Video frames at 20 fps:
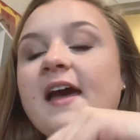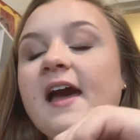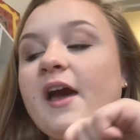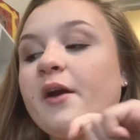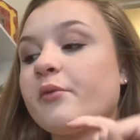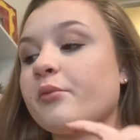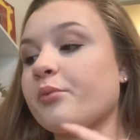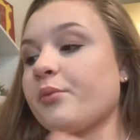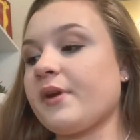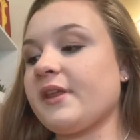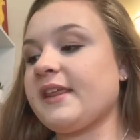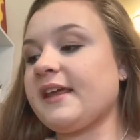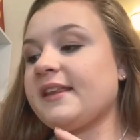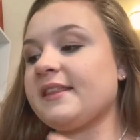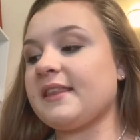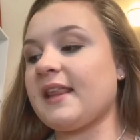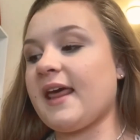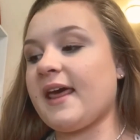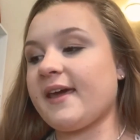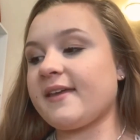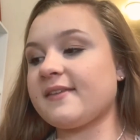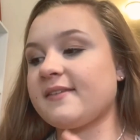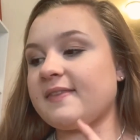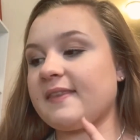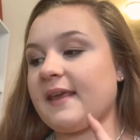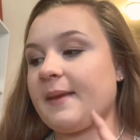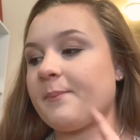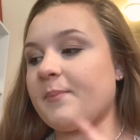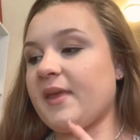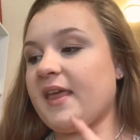really like
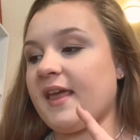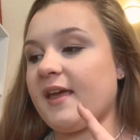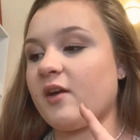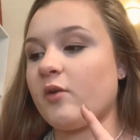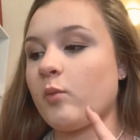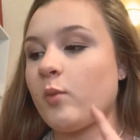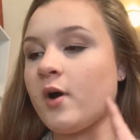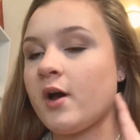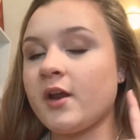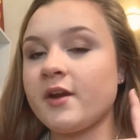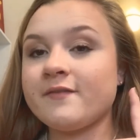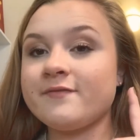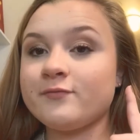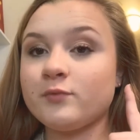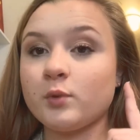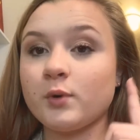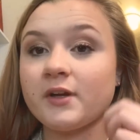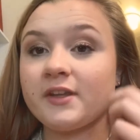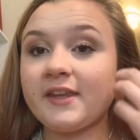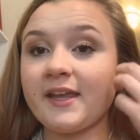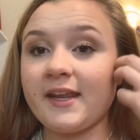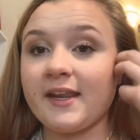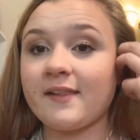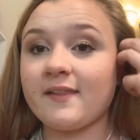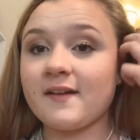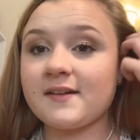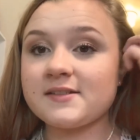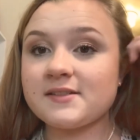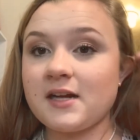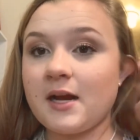the pink one for Lady
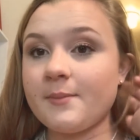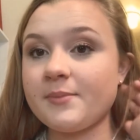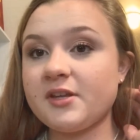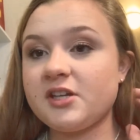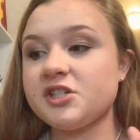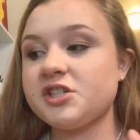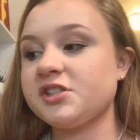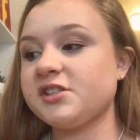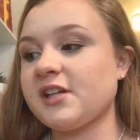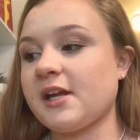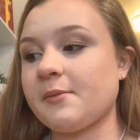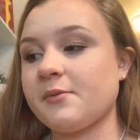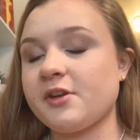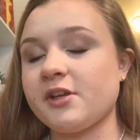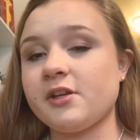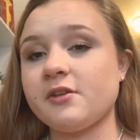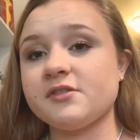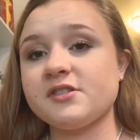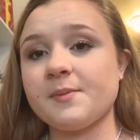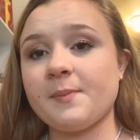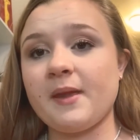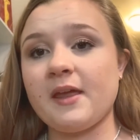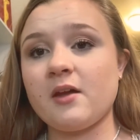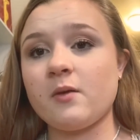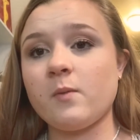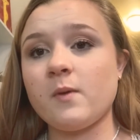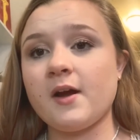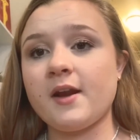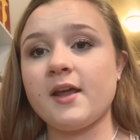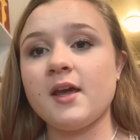Looks competitions. I would use the pink
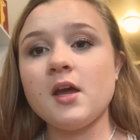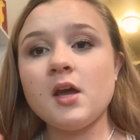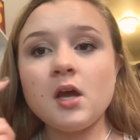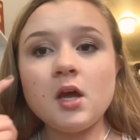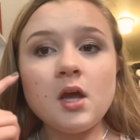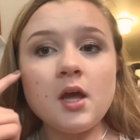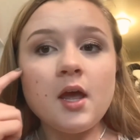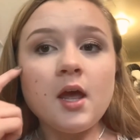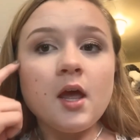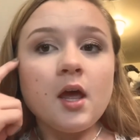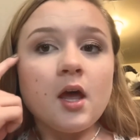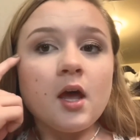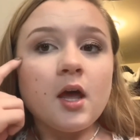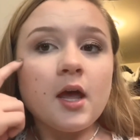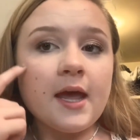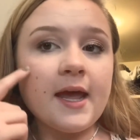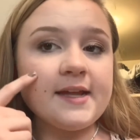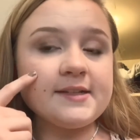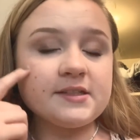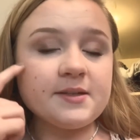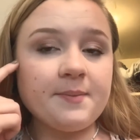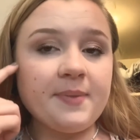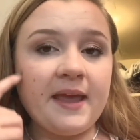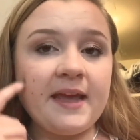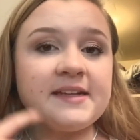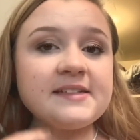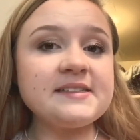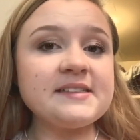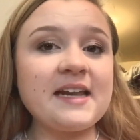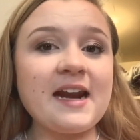one as a
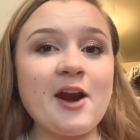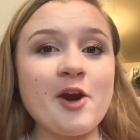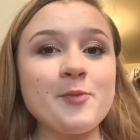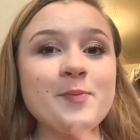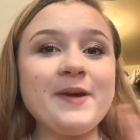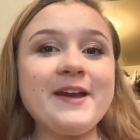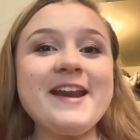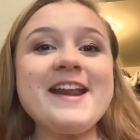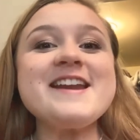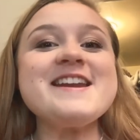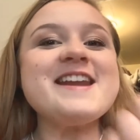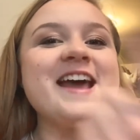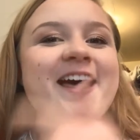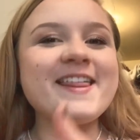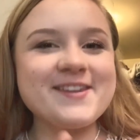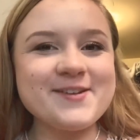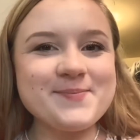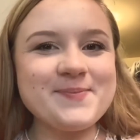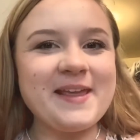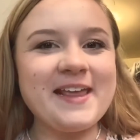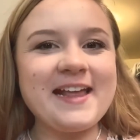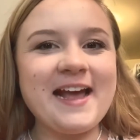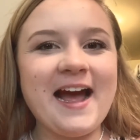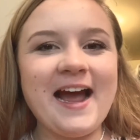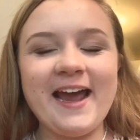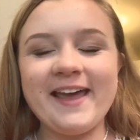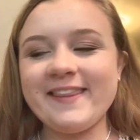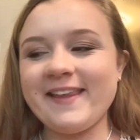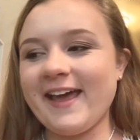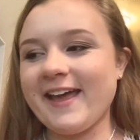base, and then I would put another pink
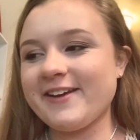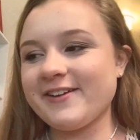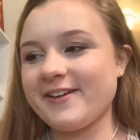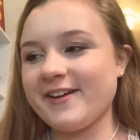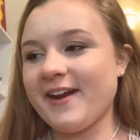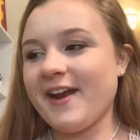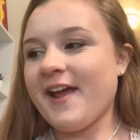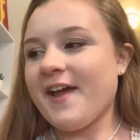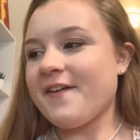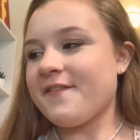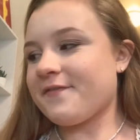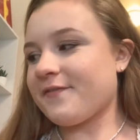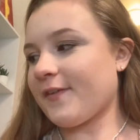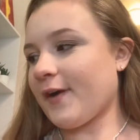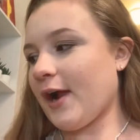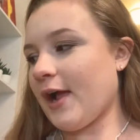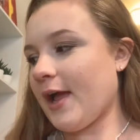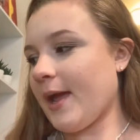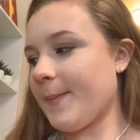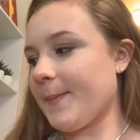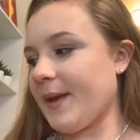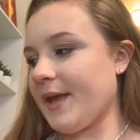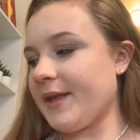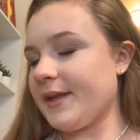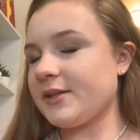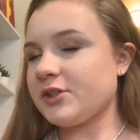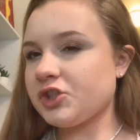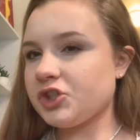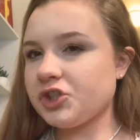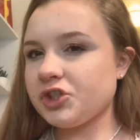highlighter from
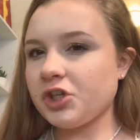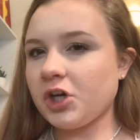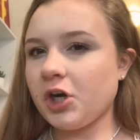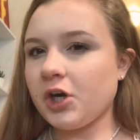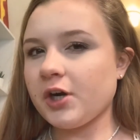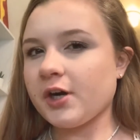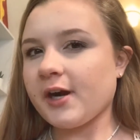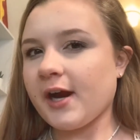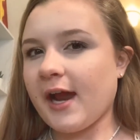Tarte, I